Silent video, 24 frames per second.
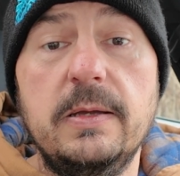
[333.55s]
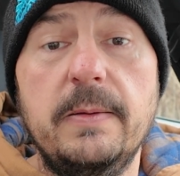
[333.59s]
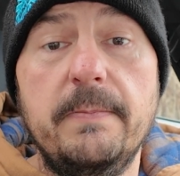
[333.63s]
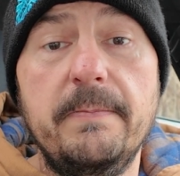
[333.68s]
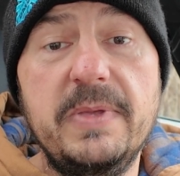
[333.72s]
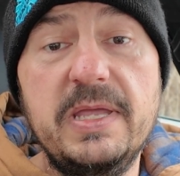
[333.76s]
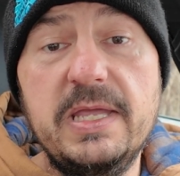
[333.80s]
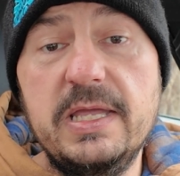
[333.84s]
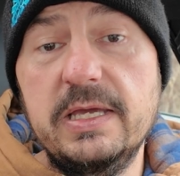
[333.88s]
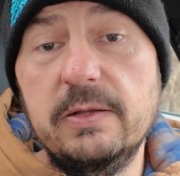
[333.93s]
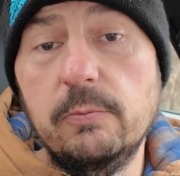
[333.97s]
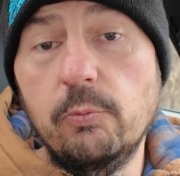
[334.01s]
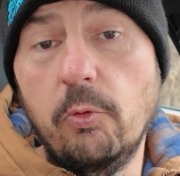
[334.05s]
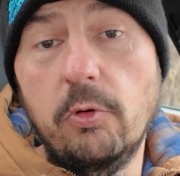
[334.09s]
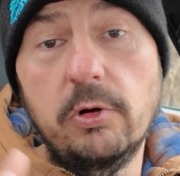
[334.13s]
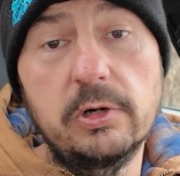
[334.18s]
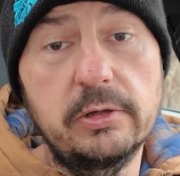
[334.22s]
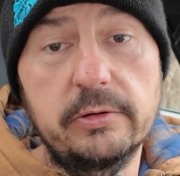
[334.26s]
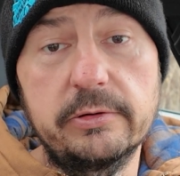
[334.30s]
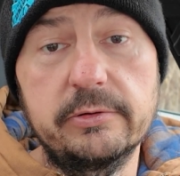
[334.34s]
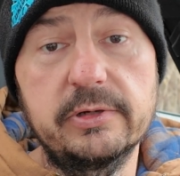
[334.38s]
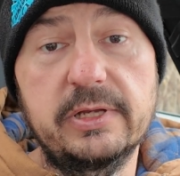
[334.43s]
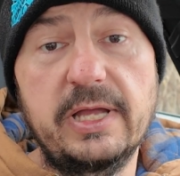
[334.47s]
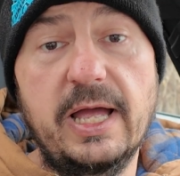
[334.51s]
Me and
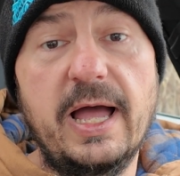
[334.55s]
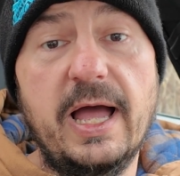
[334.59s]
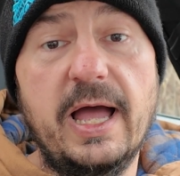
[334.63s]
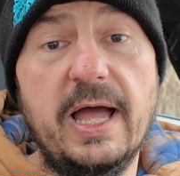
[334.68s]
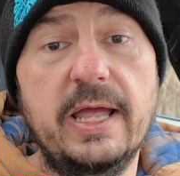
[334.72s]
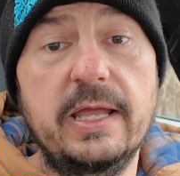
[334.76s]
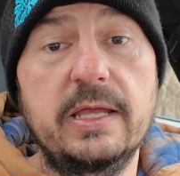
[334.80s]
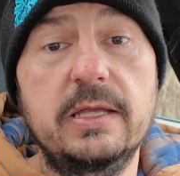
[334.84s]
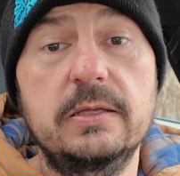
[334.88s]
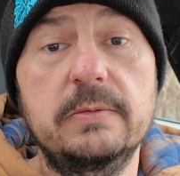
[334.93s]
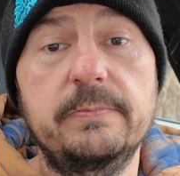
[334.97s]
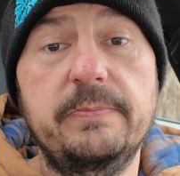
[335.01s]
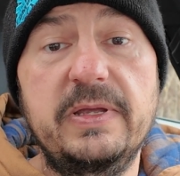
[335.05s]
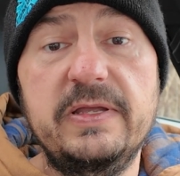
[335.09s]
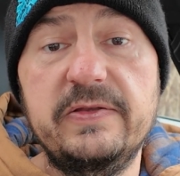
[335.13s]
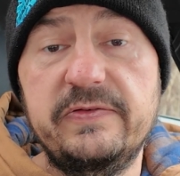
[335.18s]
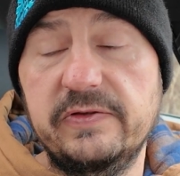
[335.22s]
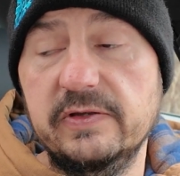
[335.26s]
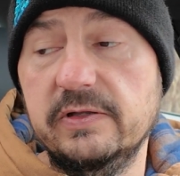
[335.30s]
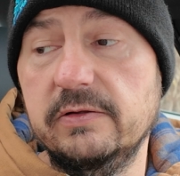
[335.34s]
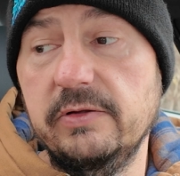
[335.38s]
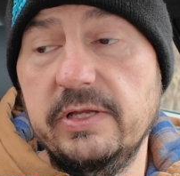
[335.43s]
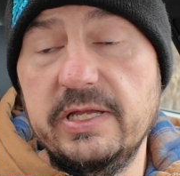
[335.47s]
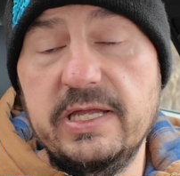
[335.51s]
one other guy
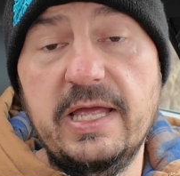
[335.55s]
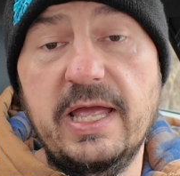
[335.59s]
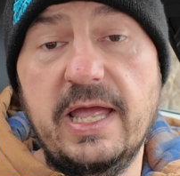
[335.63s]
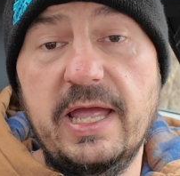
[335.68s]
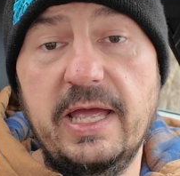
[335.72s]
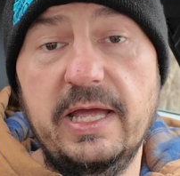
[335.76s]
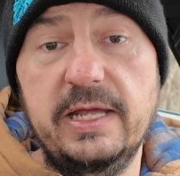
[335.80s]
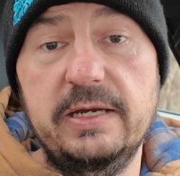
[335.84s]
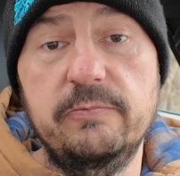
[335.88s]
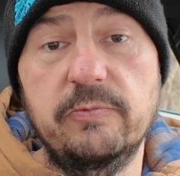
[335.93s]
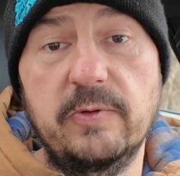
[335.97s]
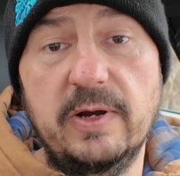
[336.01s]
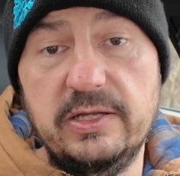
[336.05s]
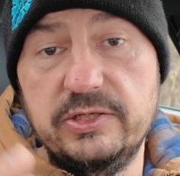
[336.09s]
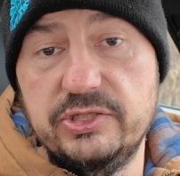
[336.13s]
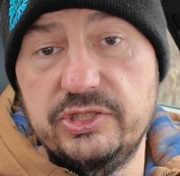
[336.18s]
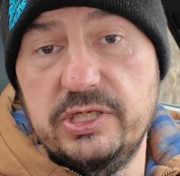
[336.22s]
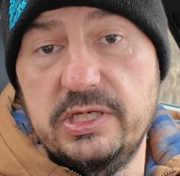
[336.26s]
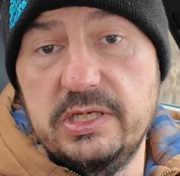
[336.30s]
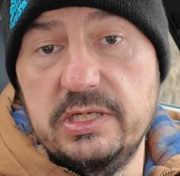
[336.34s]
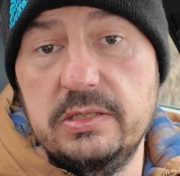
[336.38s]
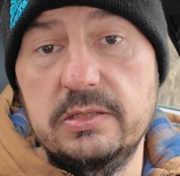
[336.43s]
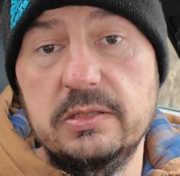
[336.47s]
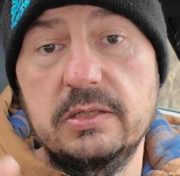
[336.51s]
basically had
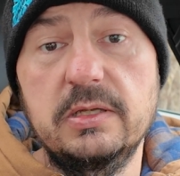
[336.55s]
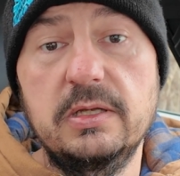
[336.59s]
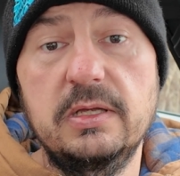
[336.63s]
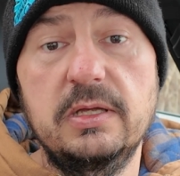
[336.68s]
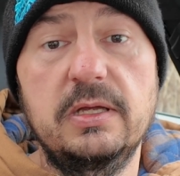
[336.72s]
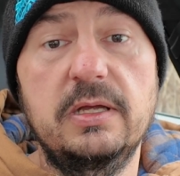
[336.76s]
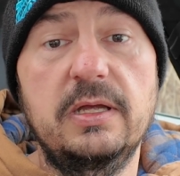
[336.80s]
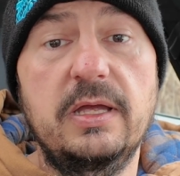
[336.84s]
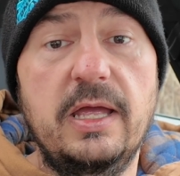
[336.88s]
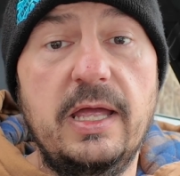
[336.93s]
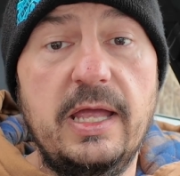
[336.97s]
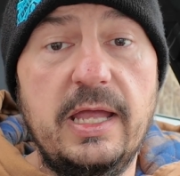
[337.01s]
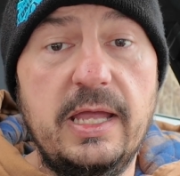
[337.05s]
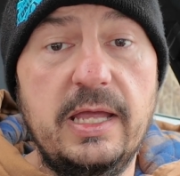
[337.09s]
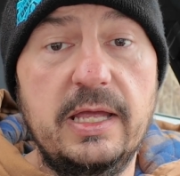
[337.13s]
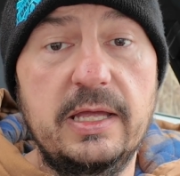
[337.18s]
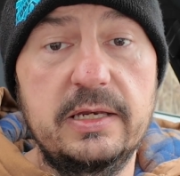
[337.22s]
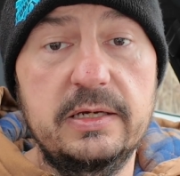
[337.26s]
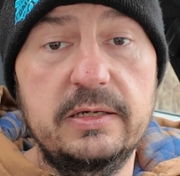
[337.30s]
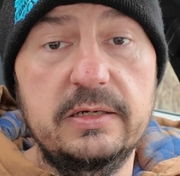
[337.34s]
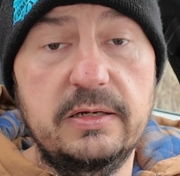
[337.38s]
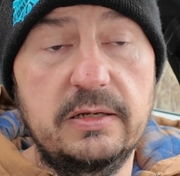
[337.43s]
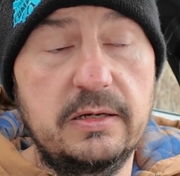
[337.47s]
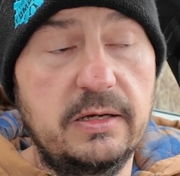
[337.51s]
Reggy,
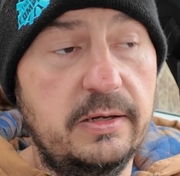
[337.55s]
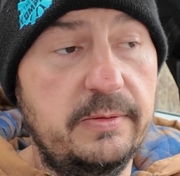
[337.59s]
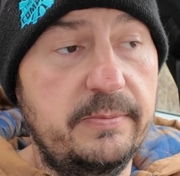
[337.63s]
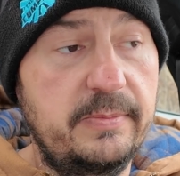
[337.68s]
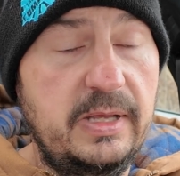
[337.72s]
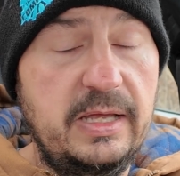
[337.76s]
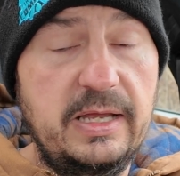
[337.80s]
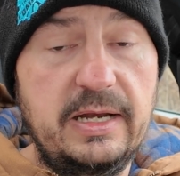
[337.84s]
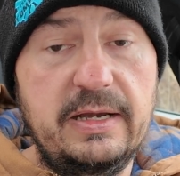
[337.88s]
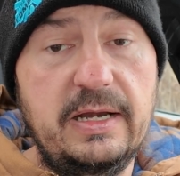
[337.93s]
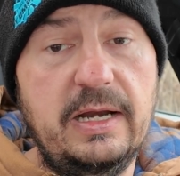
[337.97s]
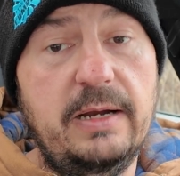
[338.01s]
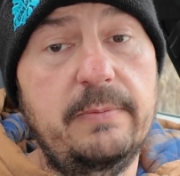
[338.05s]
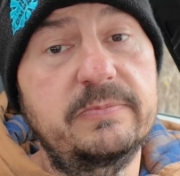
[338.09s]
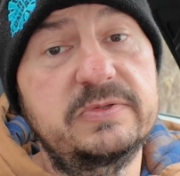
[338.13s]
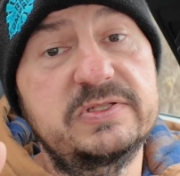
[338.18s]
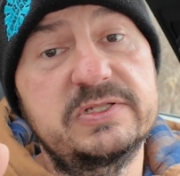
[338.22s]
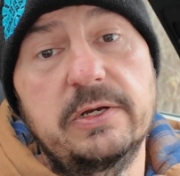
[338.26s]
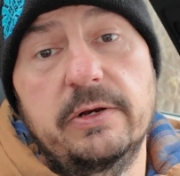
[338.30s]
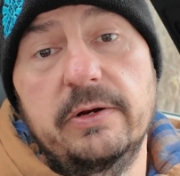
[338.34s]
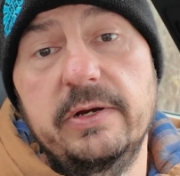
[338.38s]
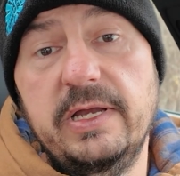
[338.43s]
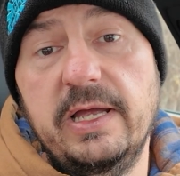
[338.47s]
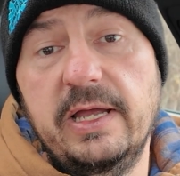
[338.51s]
and I'm
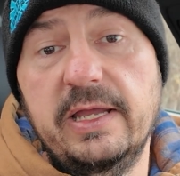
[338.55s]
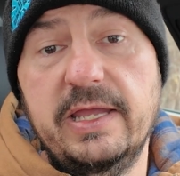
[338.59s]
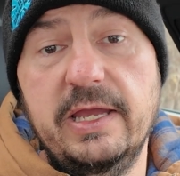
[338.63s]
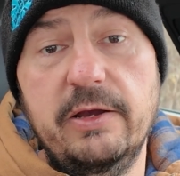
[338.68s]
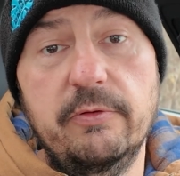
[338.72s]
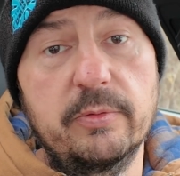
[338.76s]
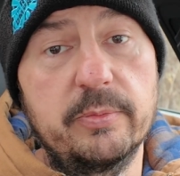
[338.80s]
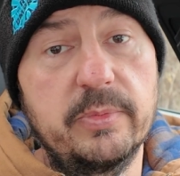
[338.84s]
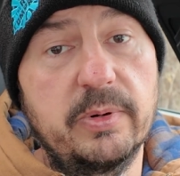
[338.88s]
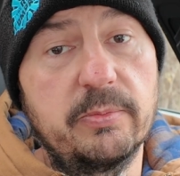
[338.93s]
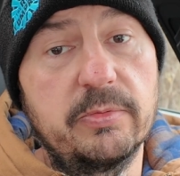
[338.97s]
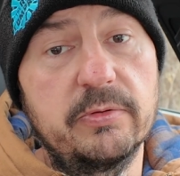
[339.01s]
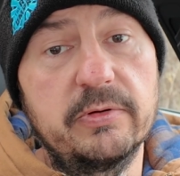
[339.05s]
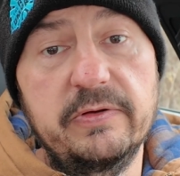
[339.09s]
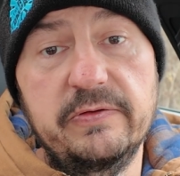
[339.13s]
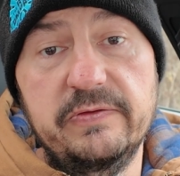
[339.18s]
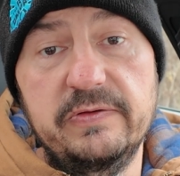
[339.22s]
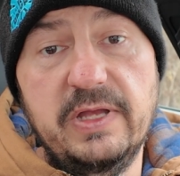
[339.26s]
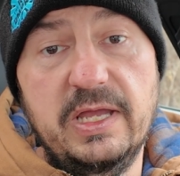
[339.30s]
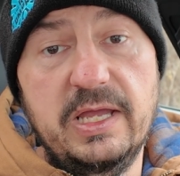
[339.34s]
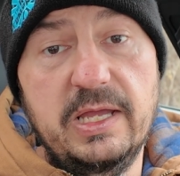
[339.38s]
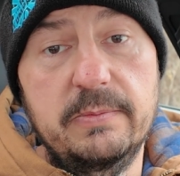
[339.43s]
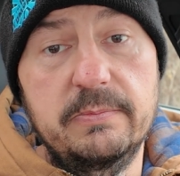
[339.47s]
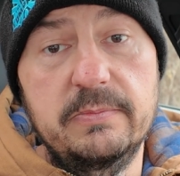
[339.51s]
sorry, I can't remember his
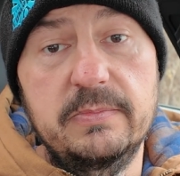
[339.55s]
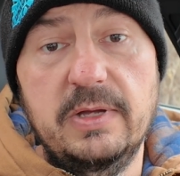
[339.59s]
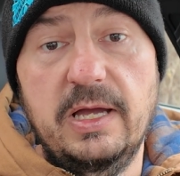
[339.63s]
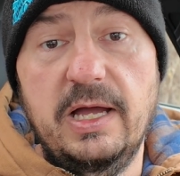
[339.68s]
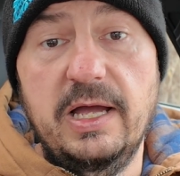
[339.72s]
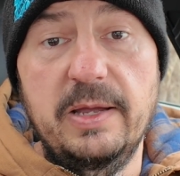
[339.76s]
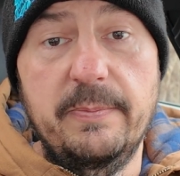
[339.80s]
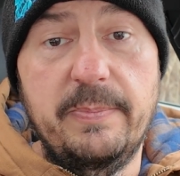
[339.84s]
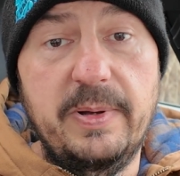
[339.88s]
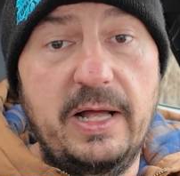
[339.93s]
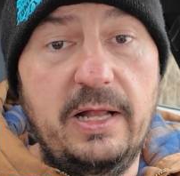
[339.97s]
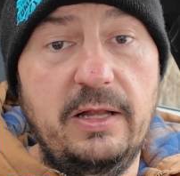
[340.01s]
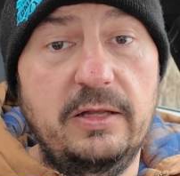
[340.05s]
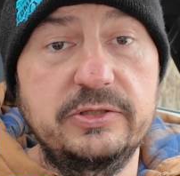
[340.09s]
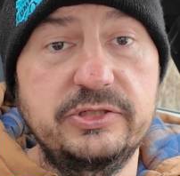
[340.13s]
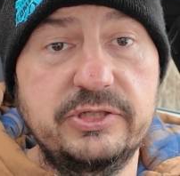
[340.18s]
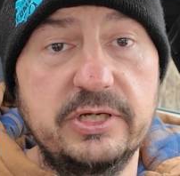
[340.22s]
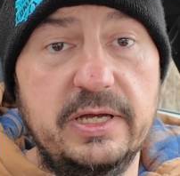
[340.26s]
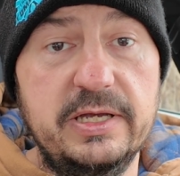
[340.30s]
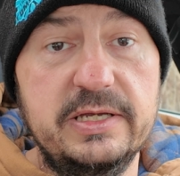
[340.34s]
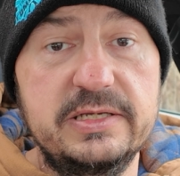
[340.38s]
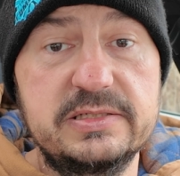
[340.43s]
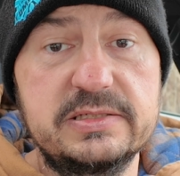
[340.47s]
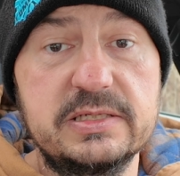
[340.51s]
name. I
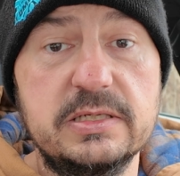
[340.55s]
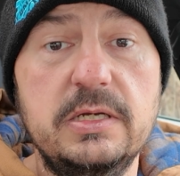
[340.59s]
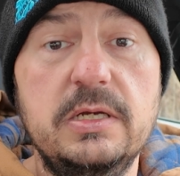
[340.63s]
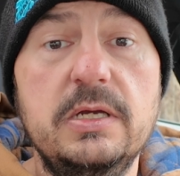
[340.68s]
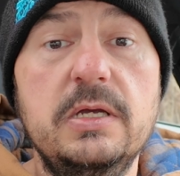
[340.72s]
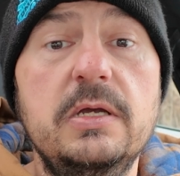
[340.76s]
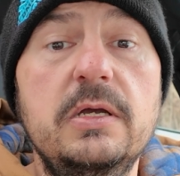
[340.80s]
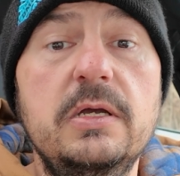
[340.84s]
apologize.